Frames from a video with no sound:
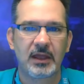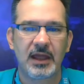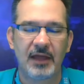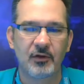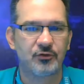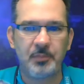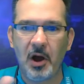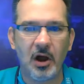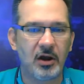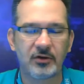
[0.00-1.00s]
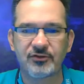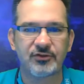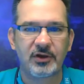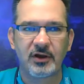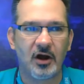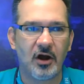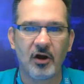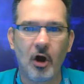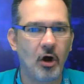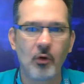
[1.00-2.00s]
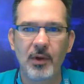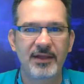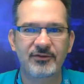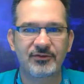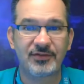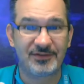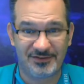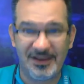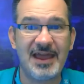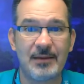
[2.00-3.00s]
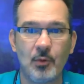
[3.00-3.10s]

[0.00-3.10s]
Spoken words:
And those parts are always the same.